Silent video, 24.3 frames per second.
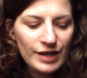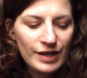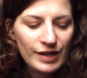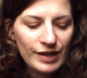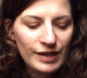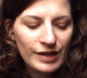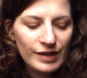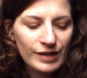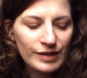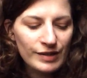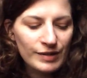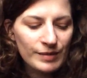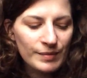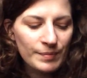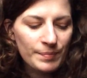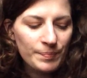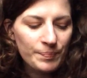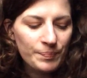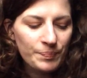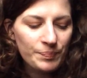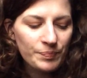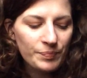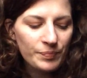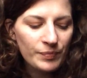
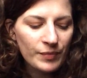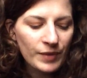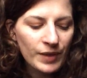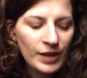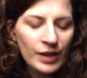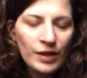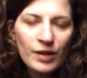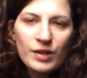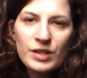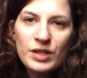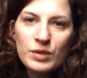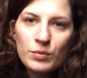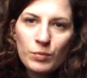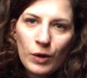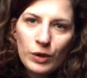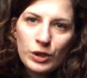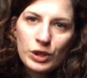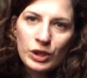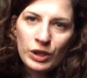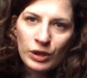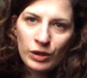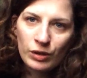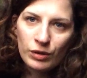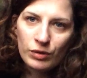you know, just
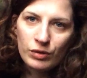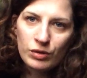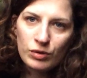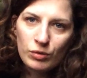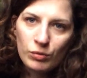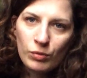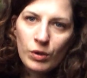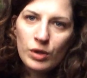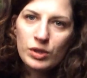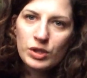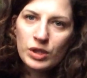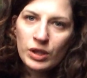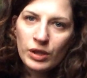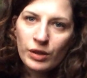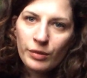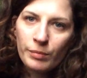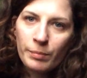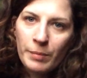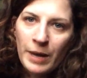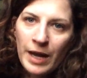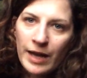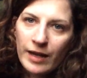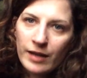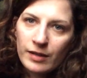watching your
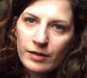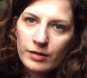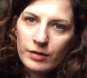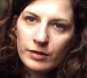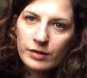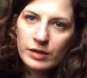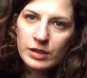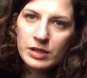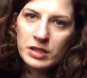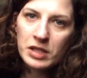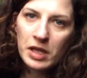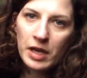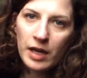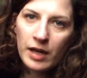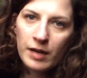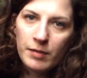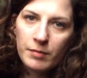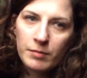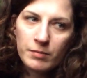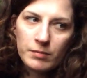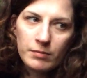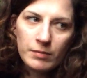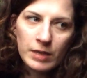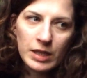back all the
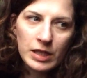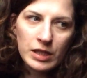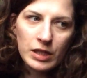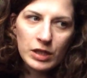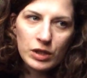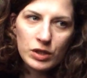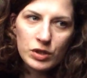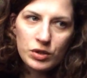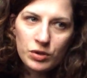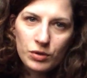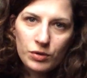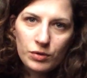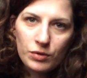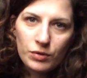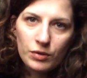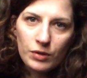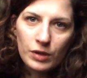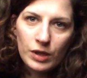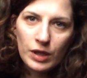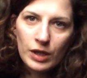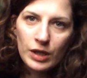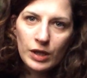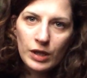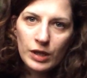time, making sure,